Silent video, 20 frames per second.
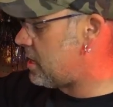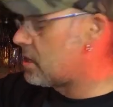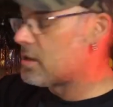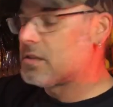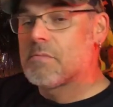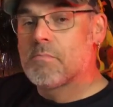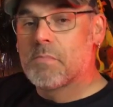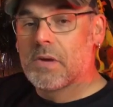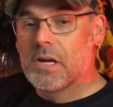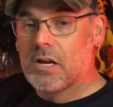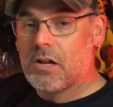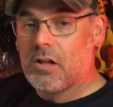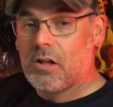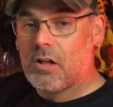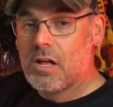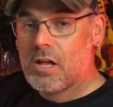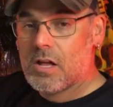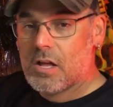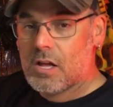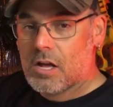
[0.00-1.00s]
in the
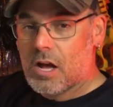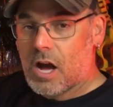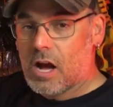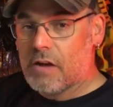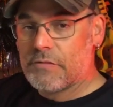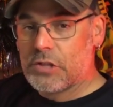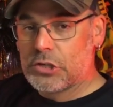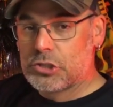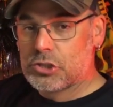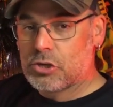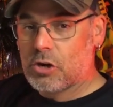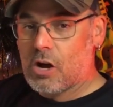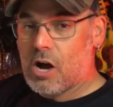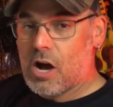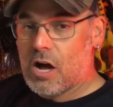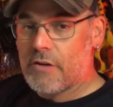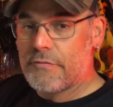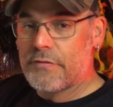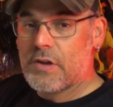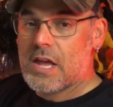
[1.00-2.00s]
middle of the
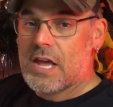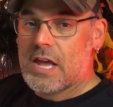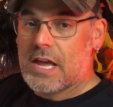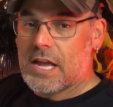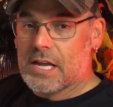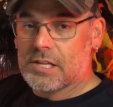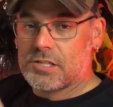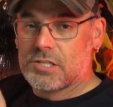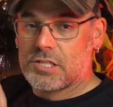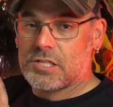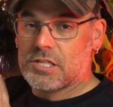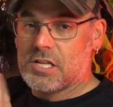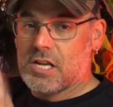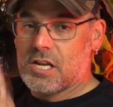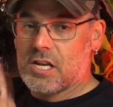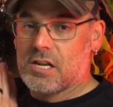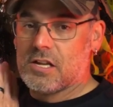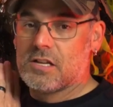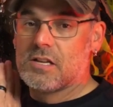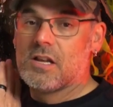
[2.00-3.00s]
trough. It's
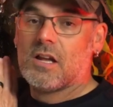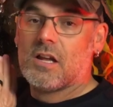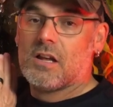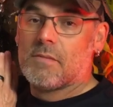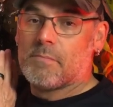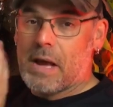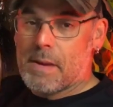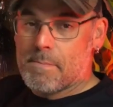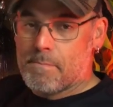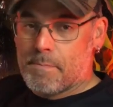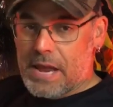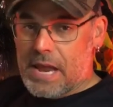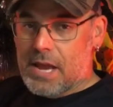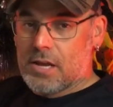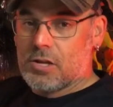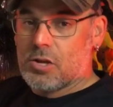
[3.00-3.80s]
seen my bait